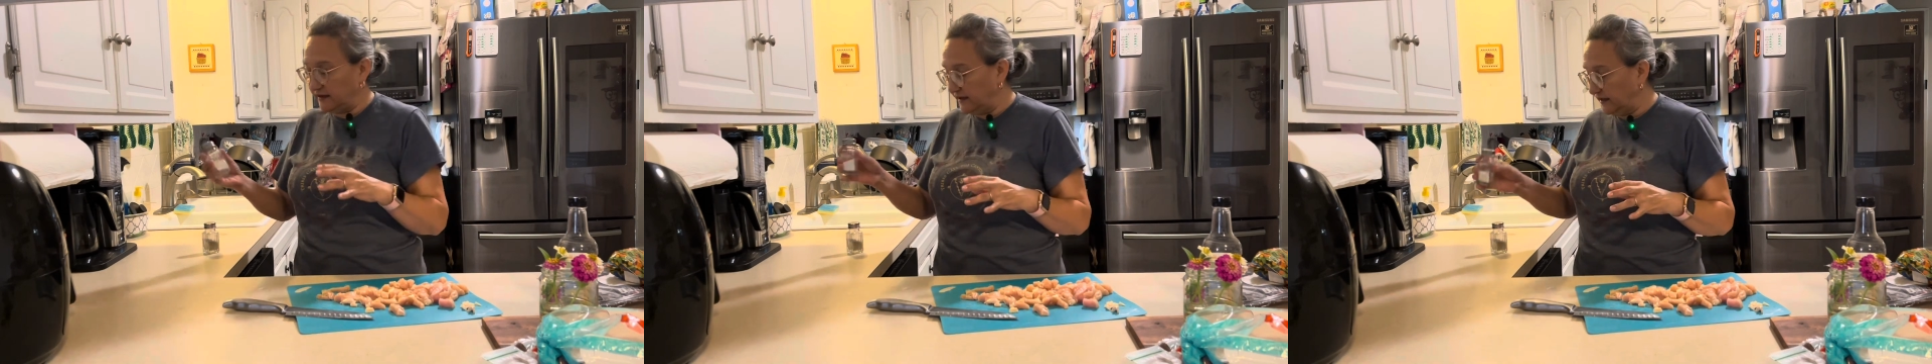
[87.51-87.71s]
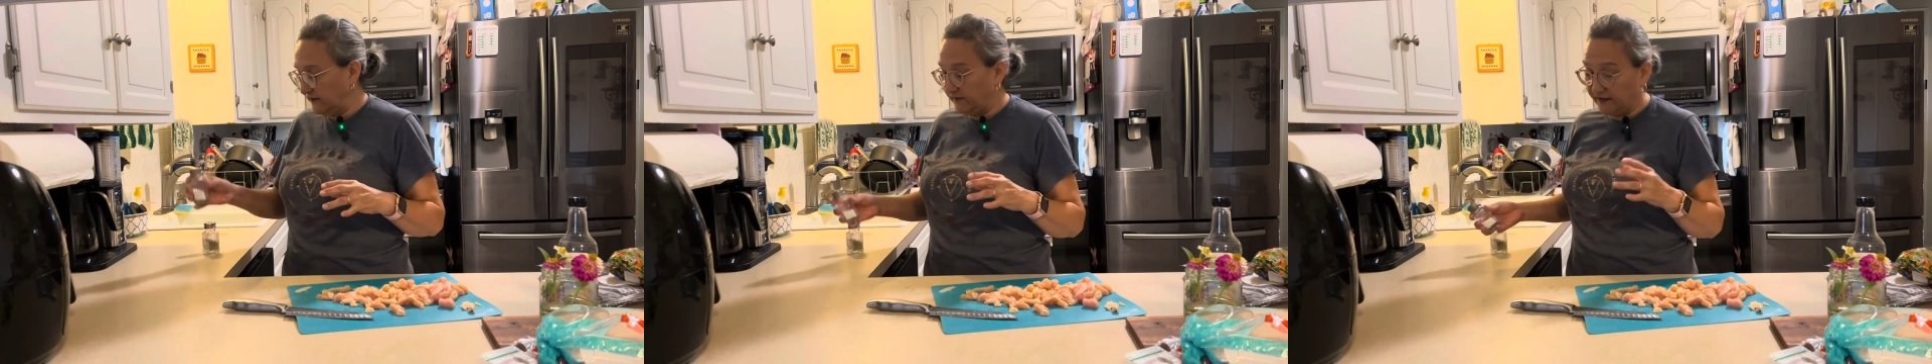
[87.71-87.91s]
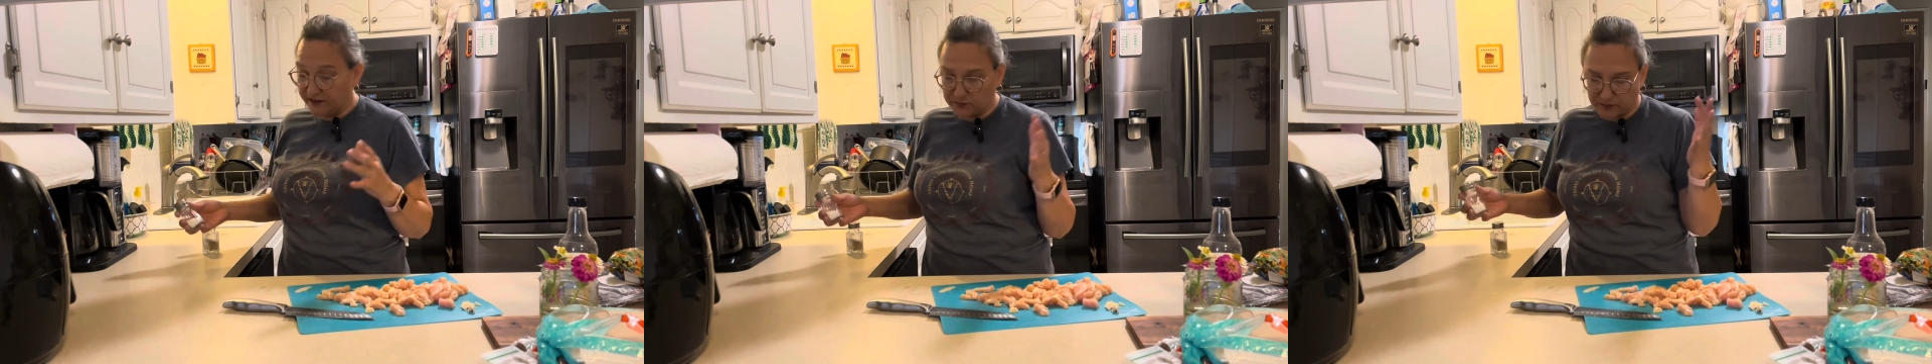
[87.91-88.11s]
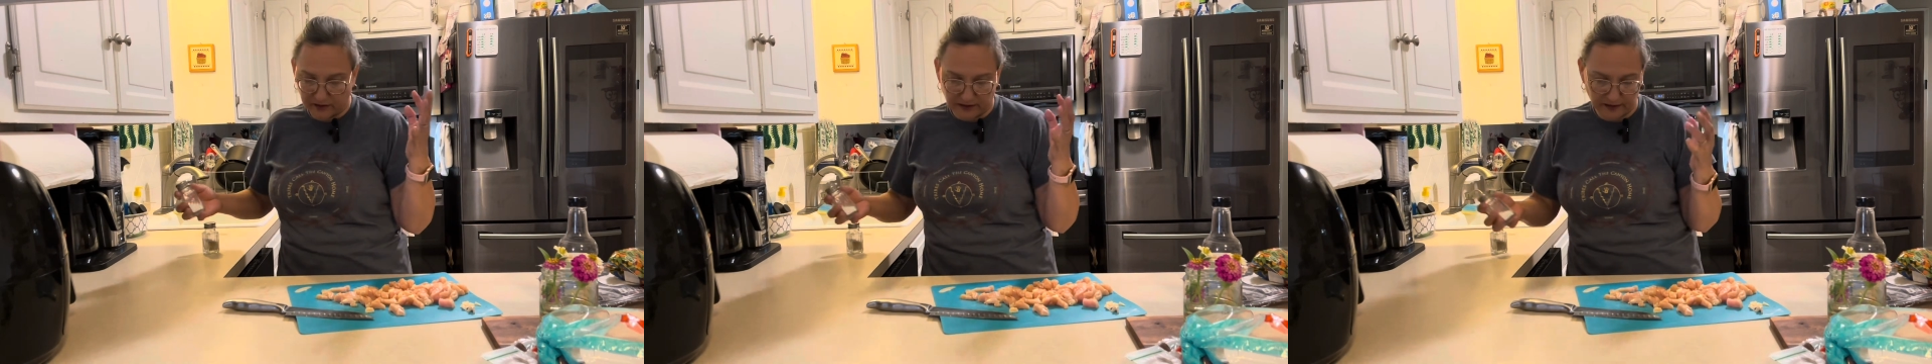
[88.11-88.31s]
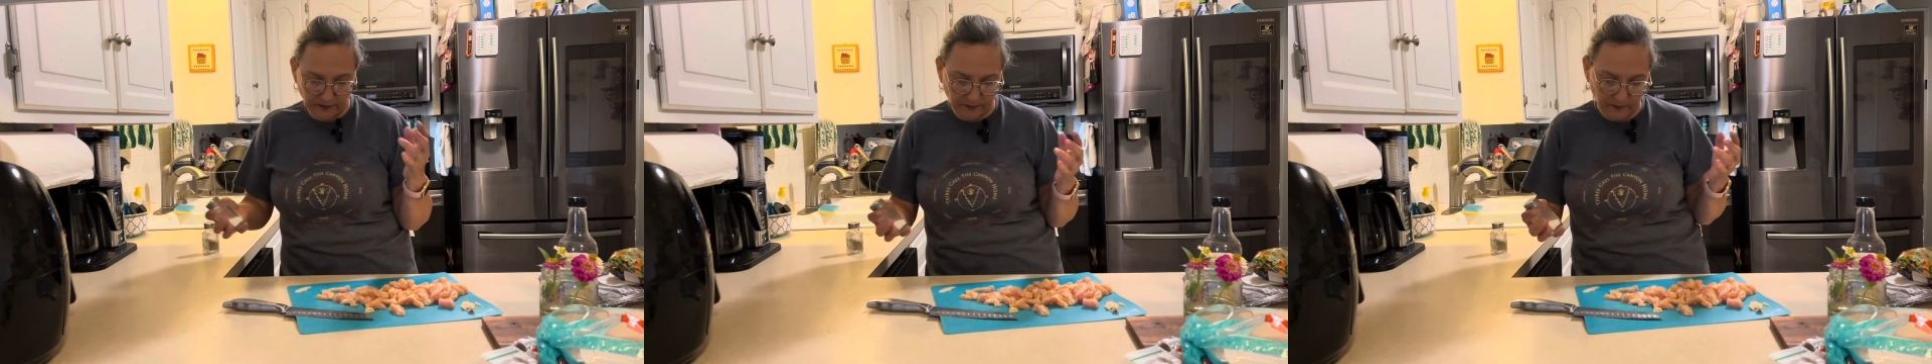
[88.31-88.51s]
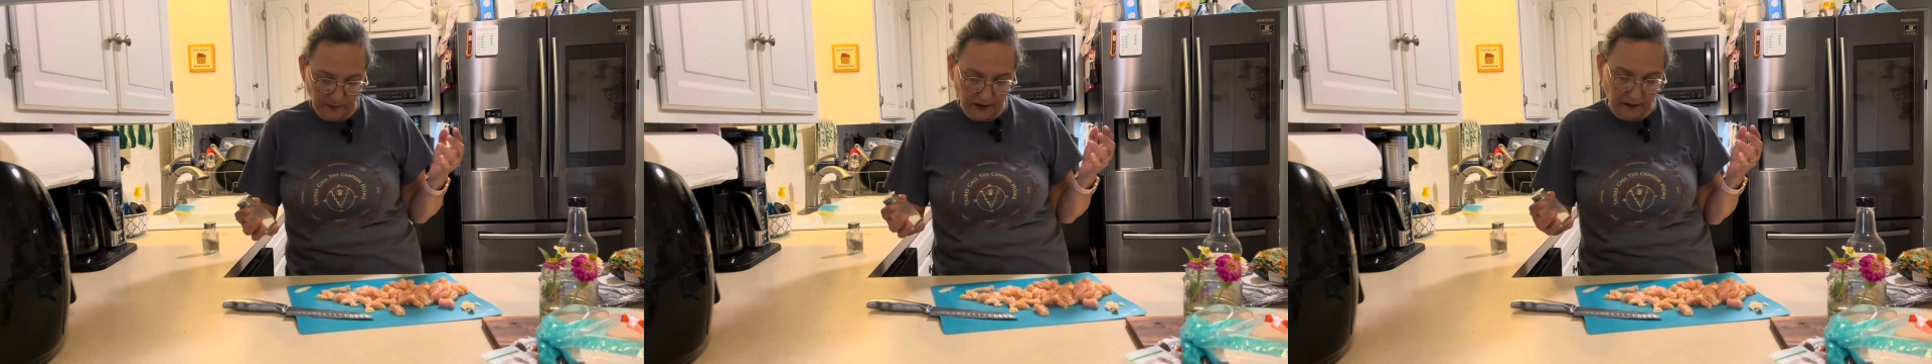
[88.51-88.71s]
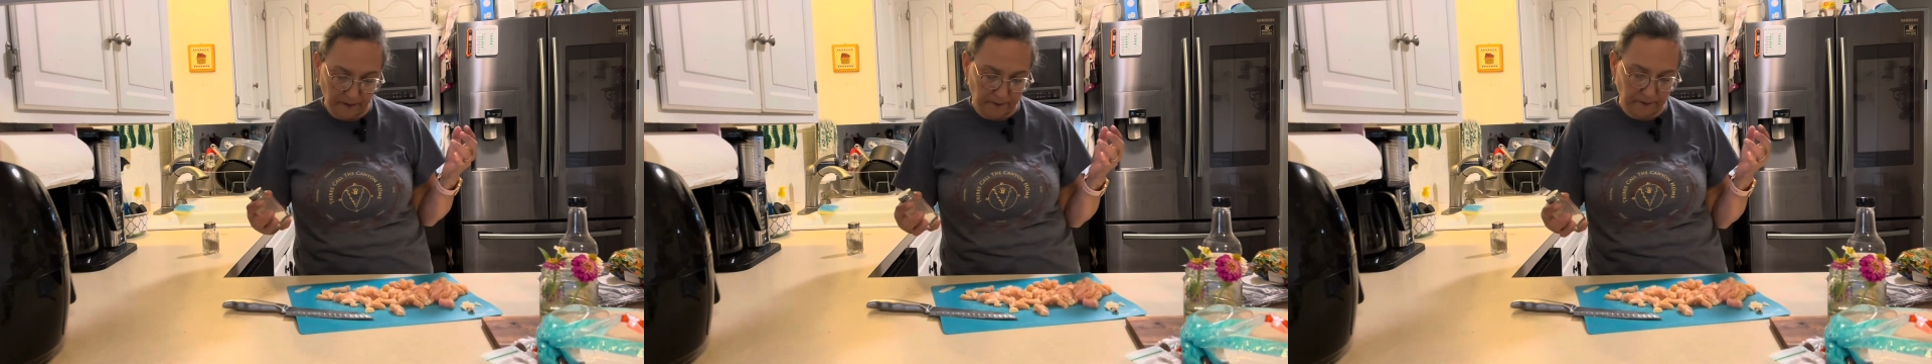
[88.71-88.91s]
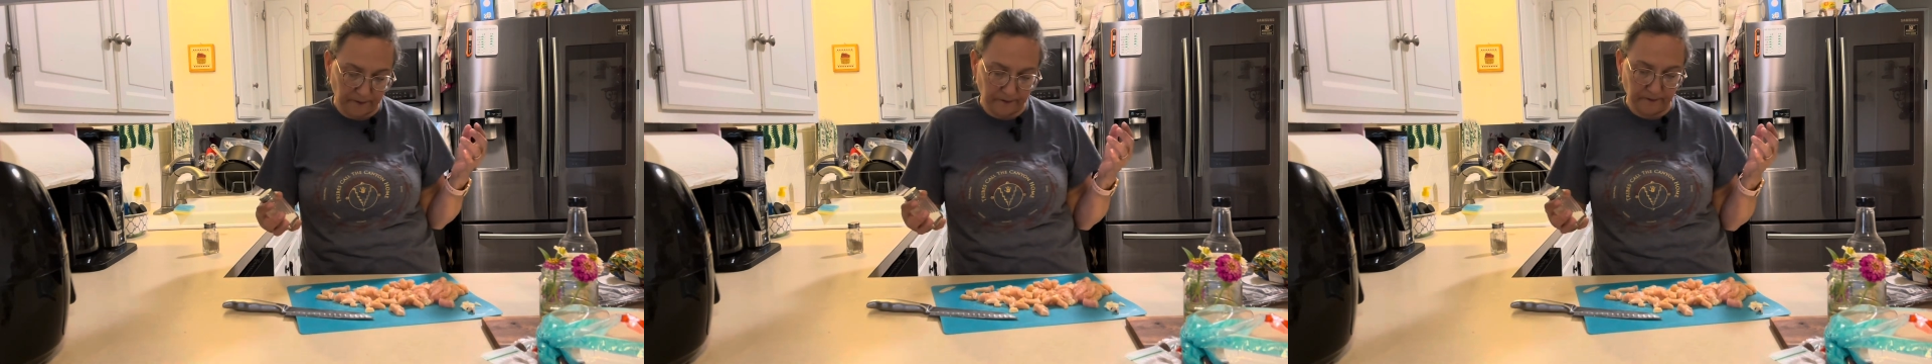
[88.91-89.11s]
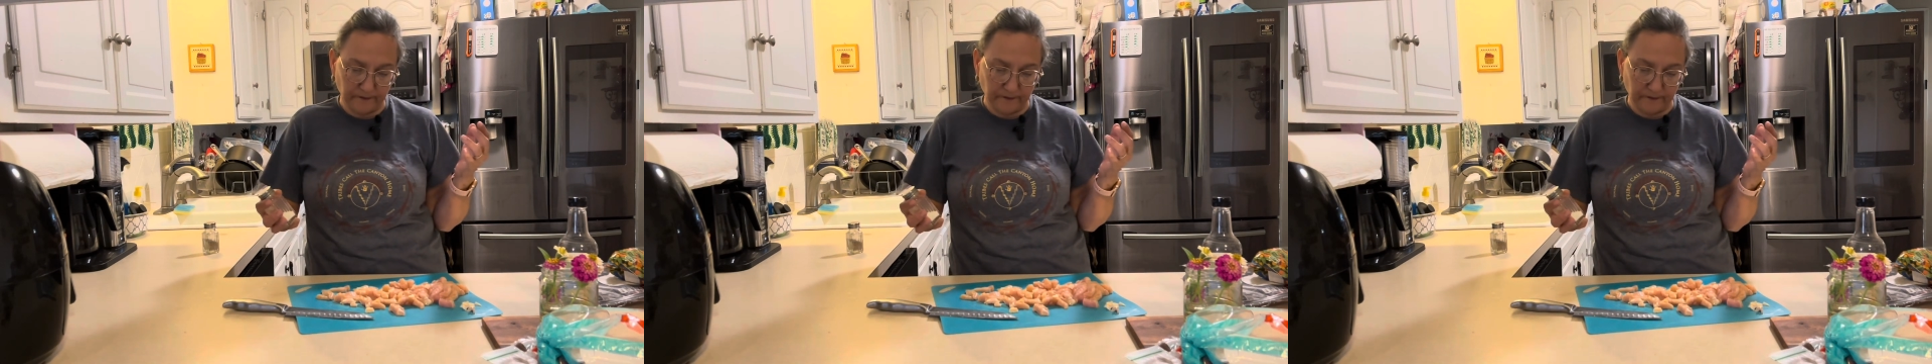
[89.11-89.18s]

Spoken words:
any of these with, I'm